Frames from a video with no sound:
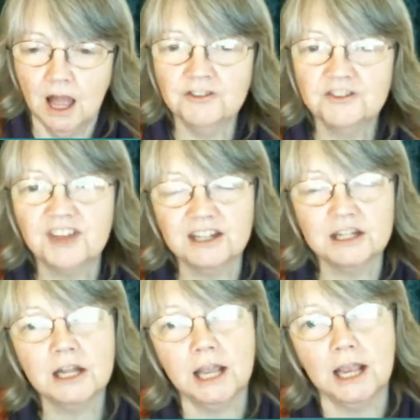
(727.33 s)

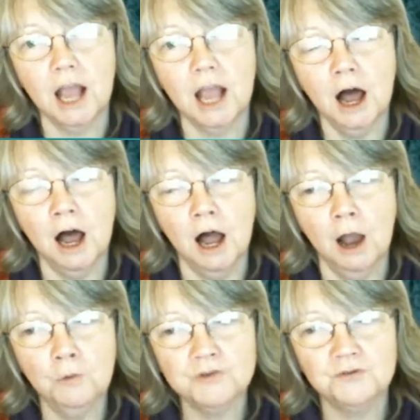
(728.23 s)
Suddenly, I
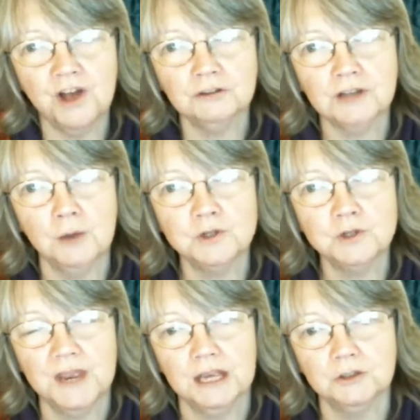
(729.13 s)
felt I was
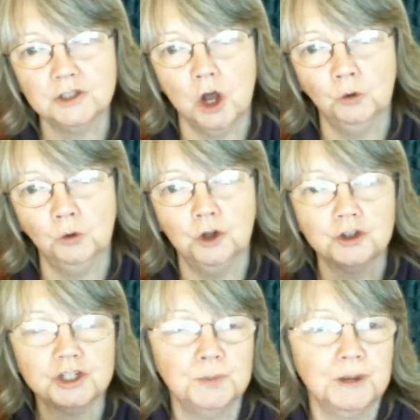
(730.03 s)
being told not to
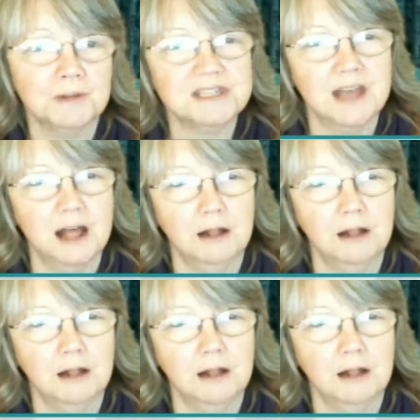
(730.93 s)
be myself.